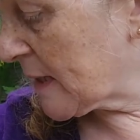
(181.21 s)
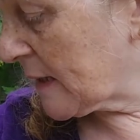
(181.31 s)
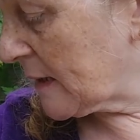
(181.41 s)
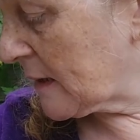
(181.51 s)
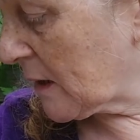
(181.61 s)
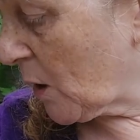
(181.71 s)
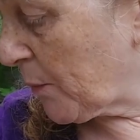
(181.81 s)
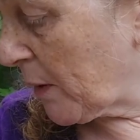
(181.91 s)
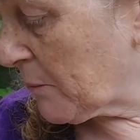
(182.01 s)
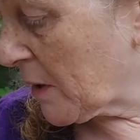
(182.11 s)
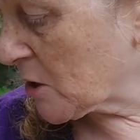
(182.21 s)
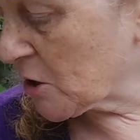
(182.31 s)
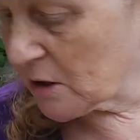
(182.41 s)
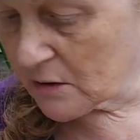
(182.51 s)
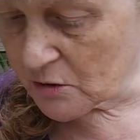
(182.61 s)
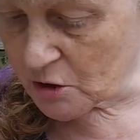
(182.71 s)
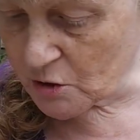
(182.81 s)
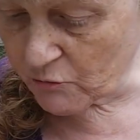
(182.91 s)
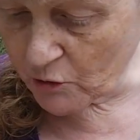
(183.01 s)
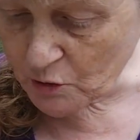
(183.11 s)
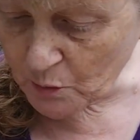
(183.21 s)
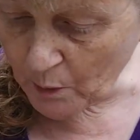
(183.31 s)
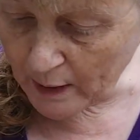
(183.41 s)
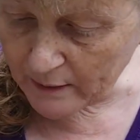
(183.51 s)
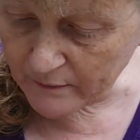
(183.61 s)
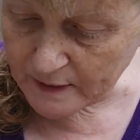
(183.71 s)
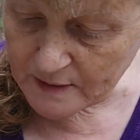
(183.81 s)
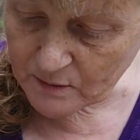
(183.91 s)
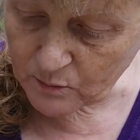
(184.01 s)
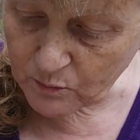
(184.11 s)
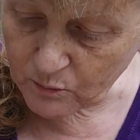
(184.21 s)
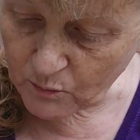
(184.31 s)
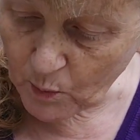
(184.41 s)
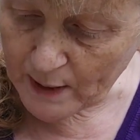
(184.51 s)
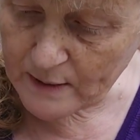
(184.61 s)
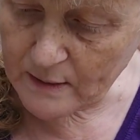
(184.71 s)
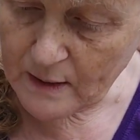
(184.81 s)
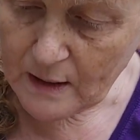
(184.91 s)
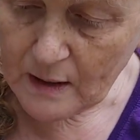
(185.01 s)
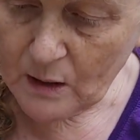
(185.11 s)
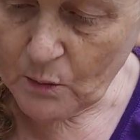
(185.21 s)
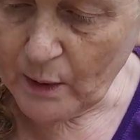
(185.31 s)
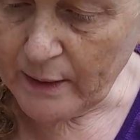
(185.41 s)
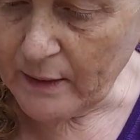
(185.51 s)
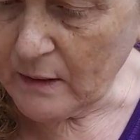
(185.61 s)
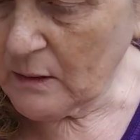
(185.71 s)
they go a bit mushy and just rot away if it's a wet weather,